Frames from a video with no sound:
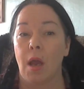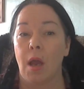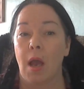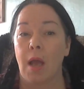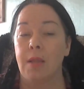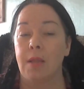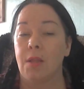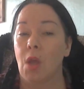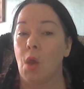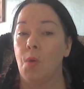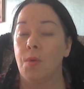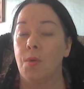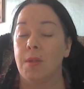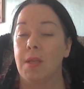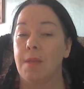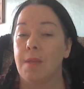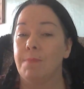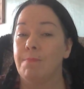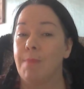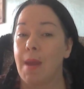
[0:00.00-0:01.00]
and
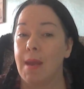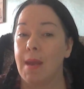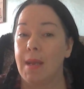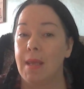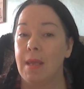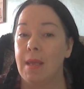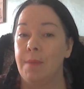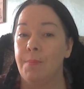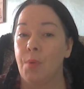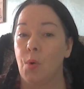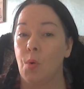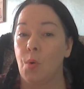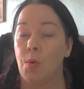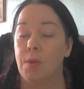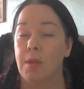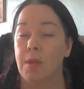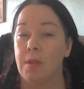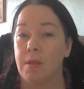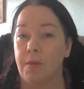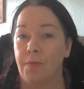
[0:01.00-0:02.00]
hosted many
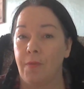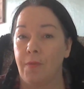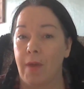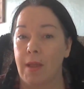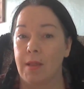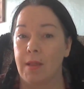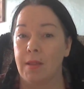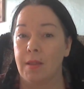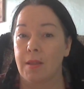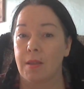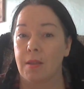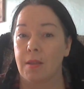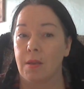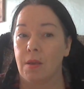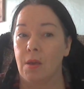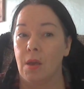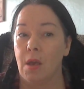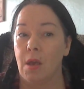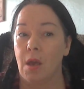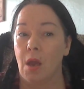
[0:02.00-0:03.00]
important events,
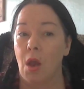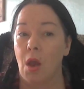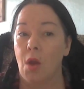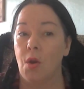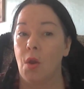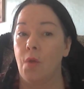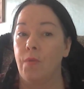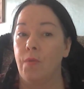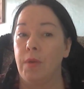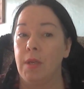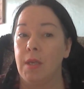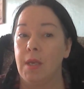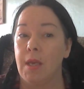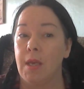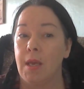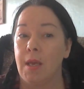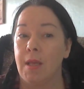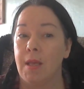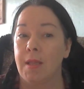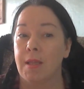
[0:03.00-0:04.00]
and over the
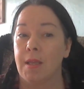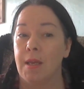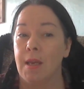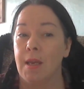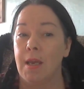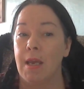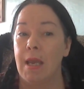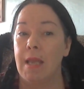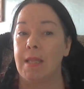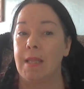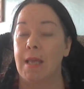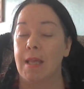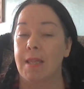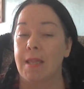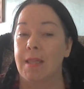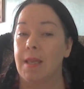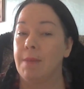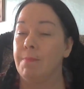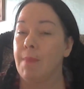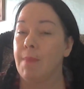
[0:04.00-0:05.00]
years it has
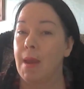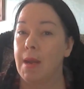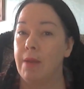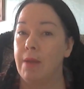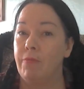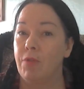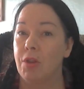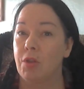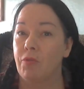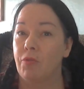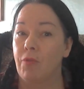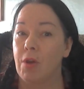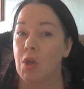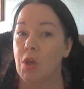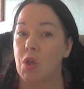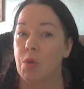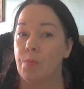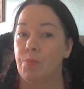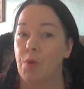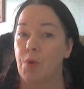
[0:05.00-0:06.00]
seen many
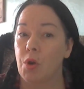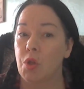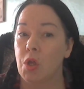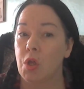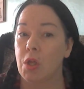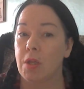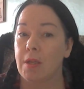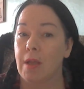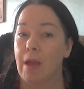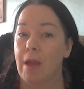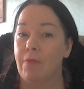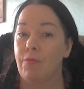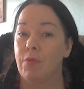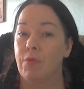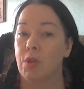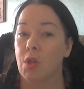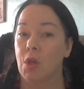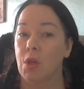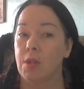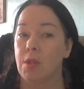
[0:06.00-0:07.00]
restoration projects that have
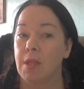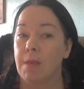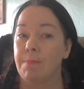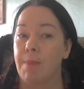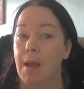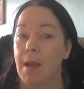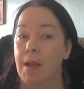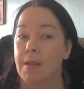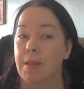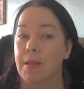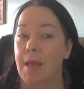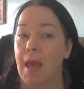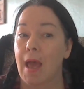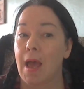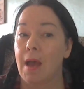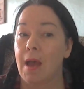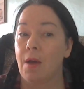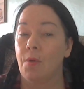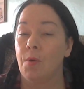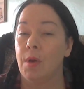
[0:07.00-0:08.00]
returned it back to
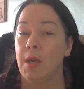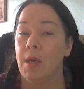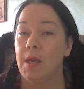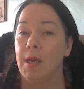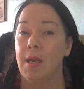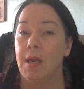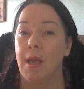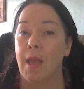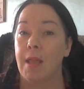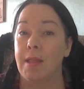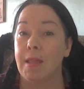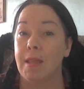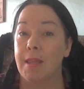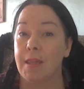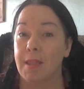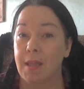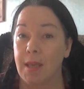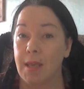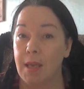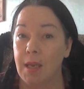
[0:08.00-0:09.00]
how it is
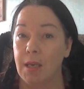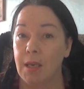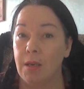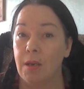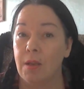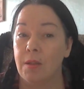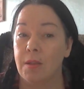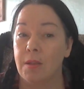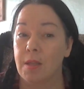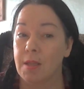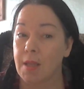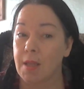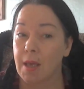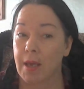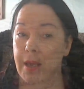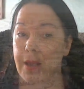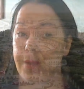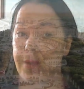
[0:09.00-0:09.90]
seen today.